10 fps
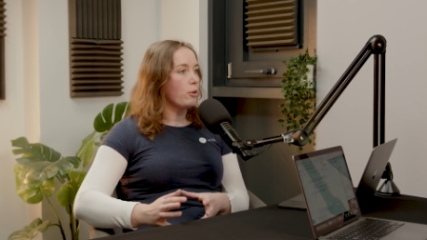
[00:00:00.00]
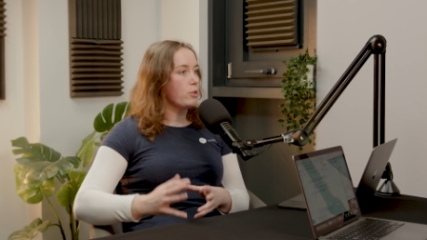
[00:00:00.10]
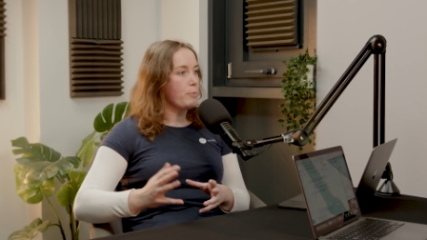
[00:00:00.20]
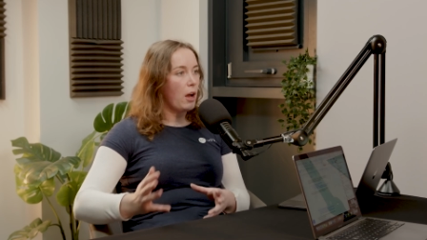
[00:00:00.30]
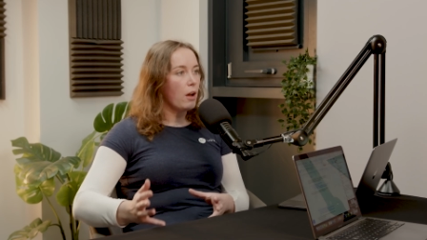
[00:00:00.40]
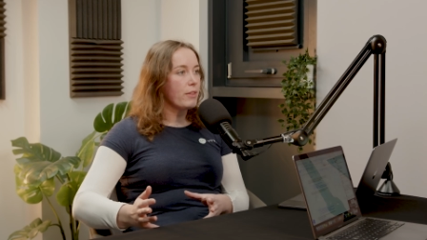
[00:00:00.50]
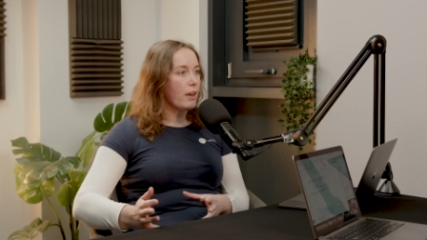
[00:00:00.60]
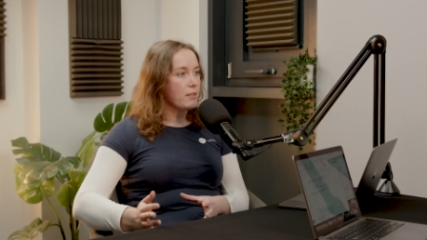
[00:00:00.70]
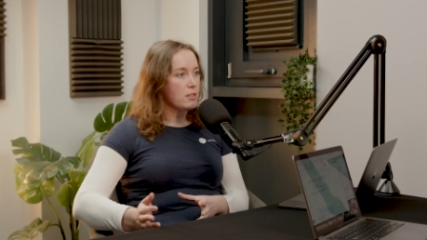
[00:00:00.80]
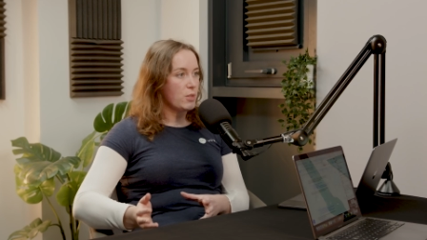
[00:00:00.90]
or as part of the
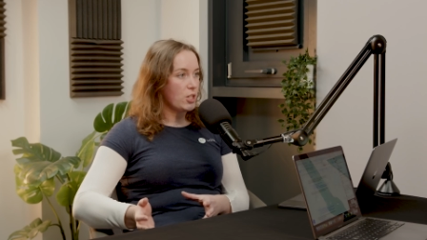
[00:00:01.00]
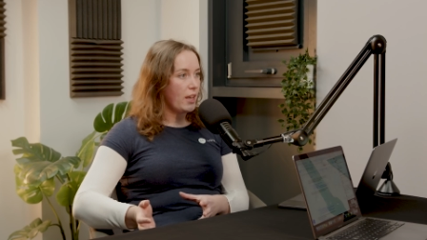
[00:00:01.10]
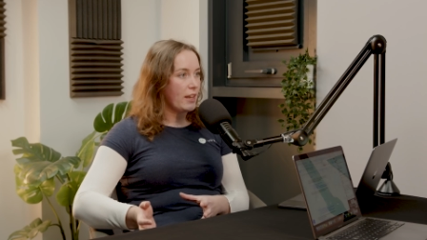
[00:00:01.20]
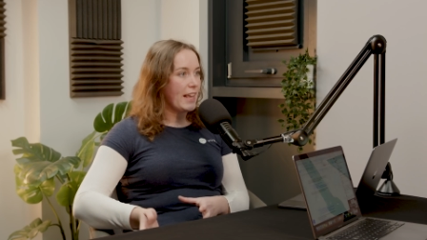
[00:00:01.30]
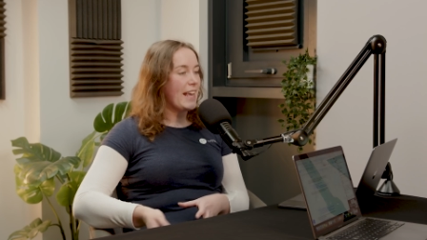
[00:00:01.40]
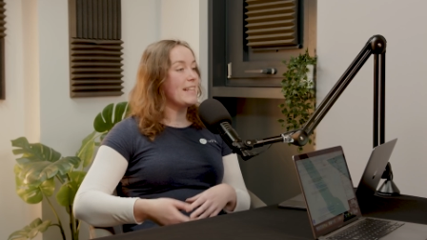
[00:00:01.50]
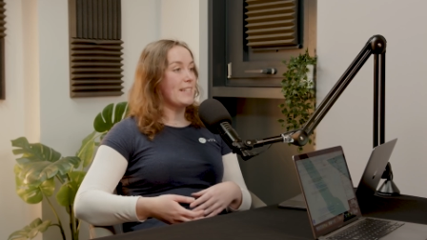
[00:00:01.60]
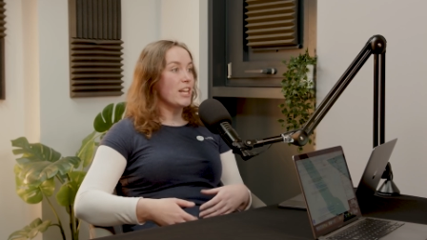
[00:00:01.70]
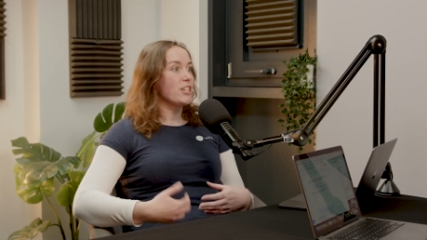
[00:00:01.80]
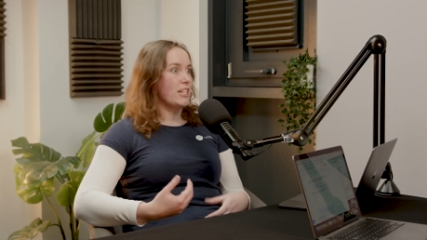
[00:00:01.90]
customer journey is
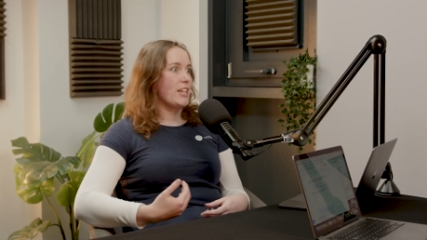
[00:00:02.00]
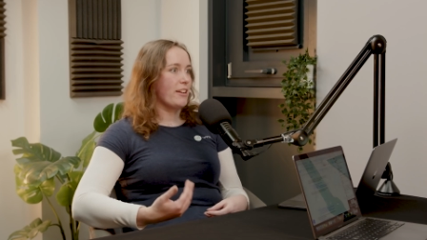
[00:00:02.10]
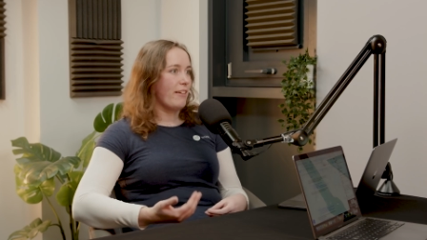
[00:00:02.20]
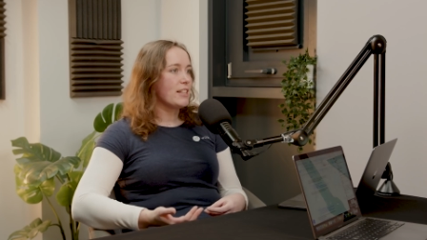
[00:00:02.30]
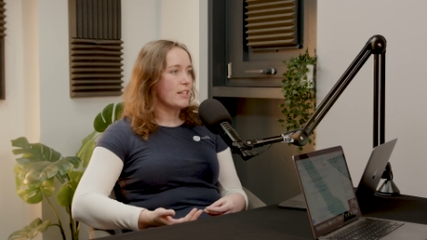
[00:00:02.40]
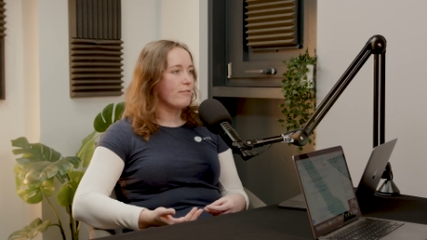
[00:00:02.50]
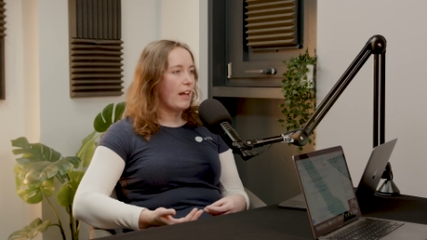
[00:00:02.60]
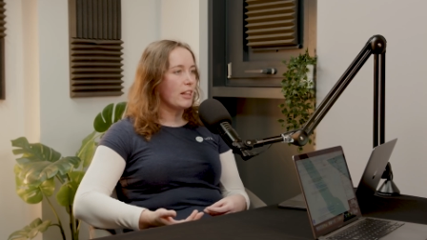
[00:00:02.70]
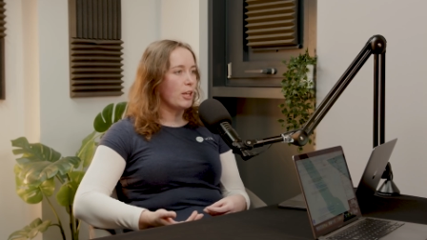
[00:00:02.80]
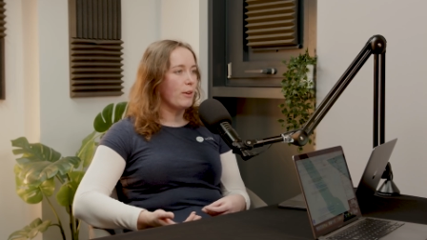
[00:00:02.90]
actually generating
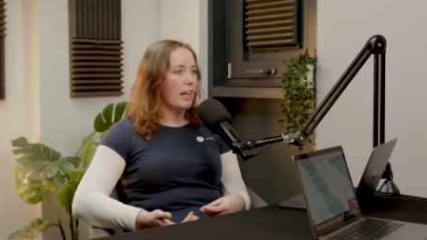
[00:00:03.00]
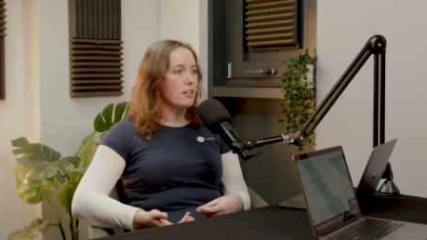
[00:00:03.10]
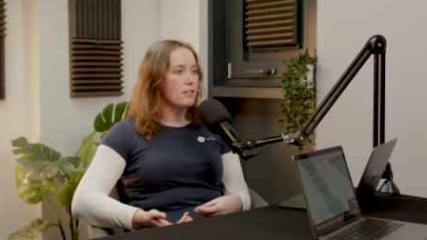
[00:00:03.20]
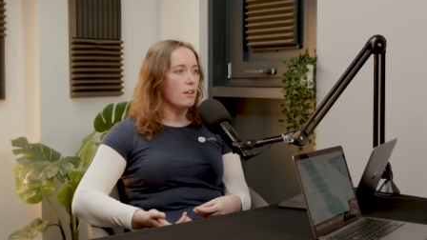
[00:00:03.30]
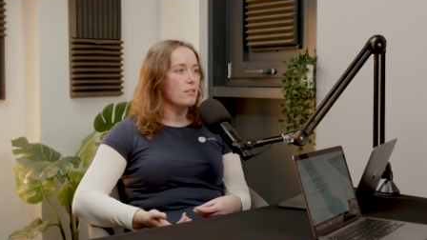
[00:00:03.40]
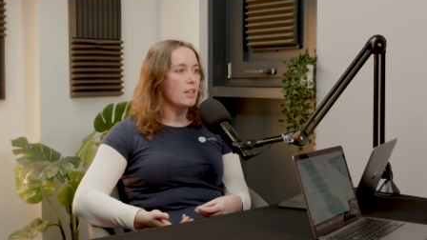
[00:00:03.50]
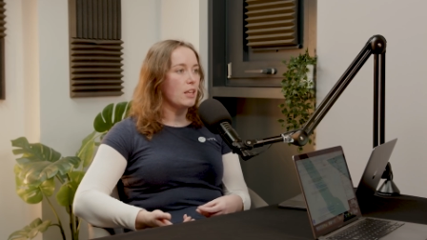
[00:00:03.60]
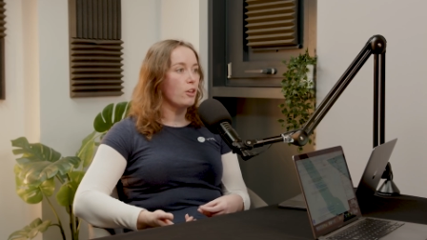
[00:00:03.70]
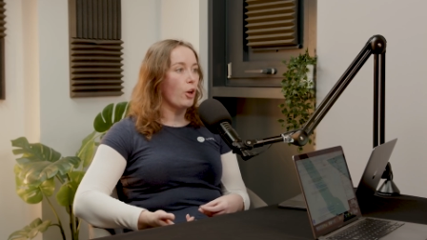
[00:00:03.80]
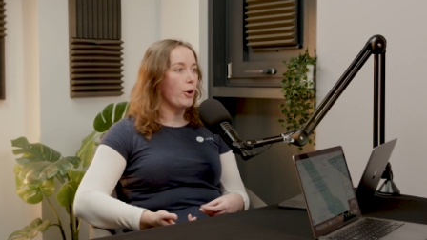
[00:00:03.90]
value against those
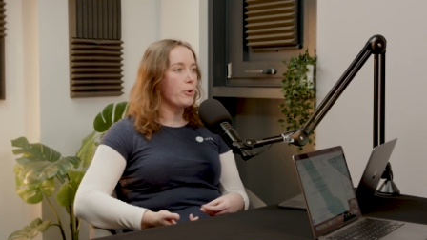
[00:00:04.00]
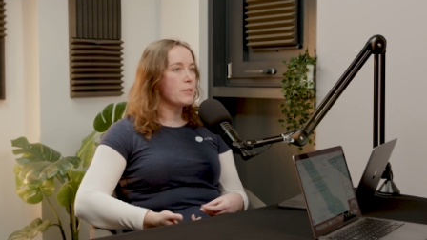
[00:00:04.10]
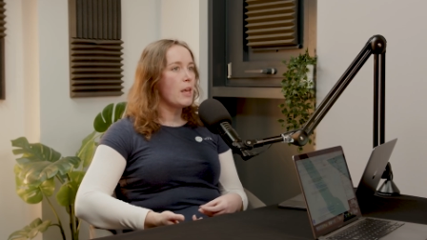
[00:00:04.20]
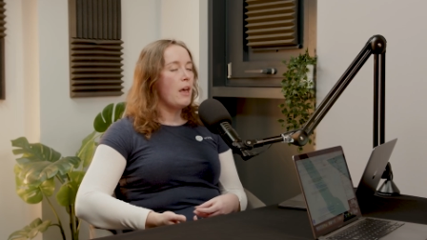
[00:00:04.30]
key goals.